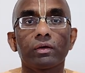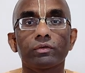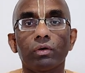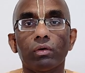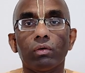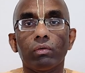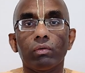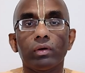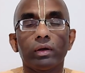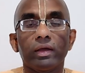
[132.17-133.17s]

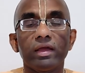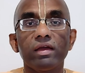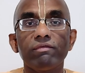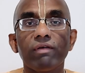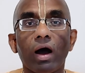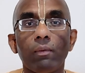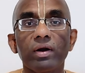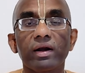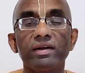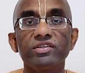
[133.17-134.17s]
So if
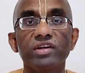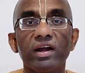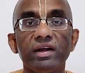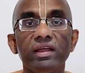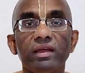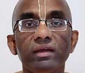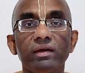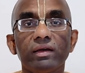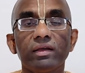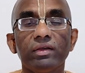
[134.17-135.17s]
our
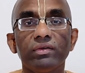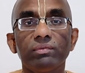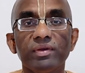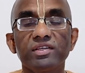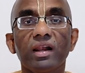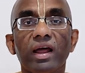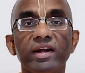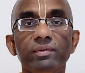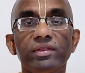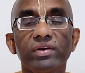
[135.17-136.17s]
understanding is
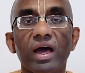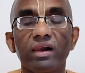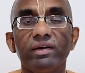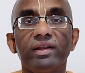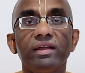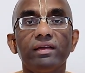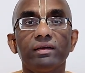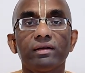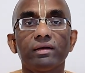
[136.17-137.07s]
misaligned with reality,